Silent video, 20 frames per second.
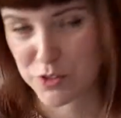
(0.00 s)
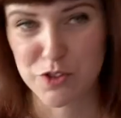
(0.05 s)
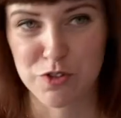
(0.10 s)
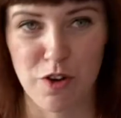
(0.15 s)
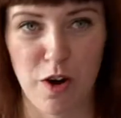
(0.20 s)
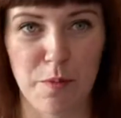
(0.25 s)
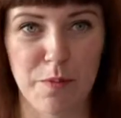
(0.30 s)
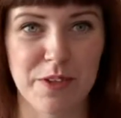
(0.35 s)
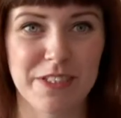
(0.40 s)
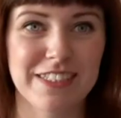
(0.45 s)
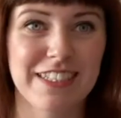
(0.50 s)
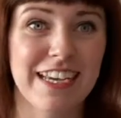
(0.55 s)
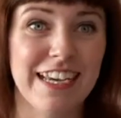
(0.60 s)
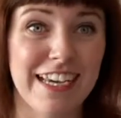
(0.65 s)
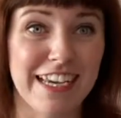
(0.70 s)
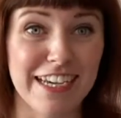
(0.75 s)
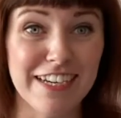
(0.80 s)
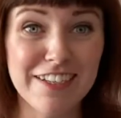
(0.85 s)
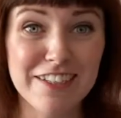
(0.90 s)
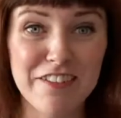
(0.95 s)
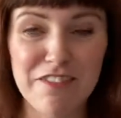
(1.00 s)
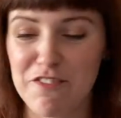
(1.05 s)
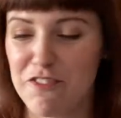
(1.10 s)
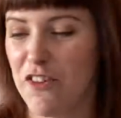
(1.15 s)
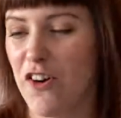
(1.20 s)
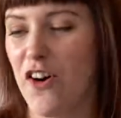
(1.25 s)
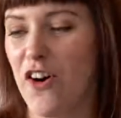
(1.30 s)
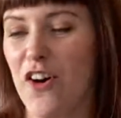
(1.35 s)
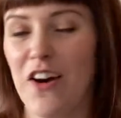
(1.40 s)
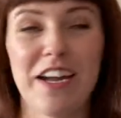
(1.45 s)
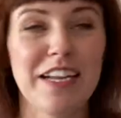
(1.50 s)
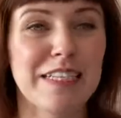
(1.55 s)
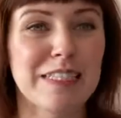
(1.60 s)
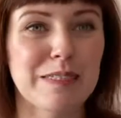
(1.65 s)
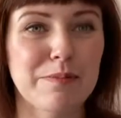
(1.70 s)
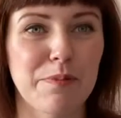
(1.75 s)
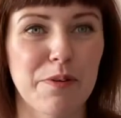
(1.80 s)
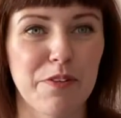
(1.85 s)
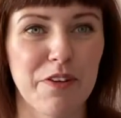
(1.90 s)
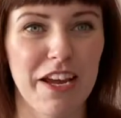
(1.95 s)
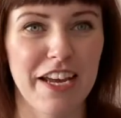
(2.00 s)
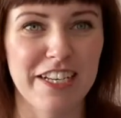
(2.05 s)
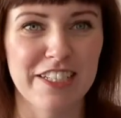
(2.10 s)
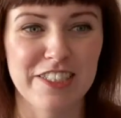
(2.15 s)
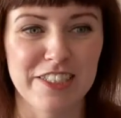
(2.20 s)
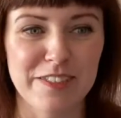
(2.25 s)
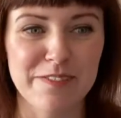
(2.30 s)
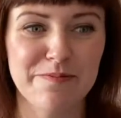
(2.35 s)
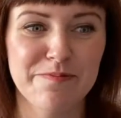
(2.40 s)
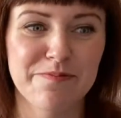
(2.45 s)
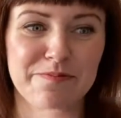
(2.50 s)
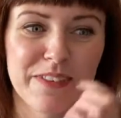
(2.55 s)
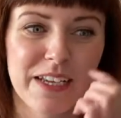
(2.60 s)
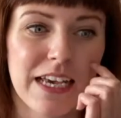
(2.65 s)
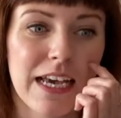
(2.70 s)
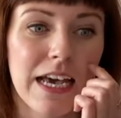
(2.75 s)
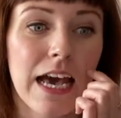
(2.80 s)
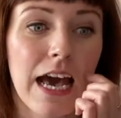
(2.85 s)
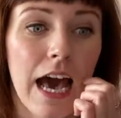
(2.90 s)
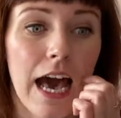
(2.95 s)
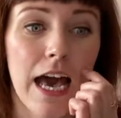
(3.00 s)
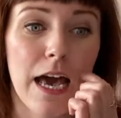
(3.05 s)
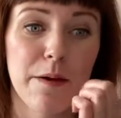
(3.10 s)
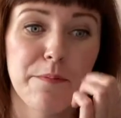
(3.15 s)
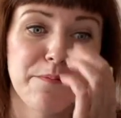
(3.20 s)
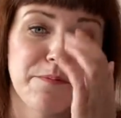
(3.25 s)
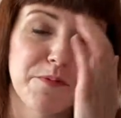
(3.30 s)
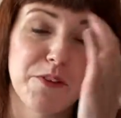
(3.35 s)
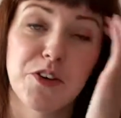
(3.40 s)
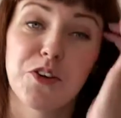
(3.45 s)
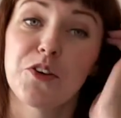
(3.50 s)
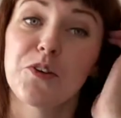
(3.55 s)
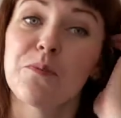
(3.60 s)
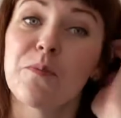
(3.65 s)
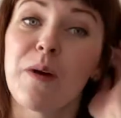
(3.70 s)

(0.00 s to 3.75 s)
strawberries here for inspiration. You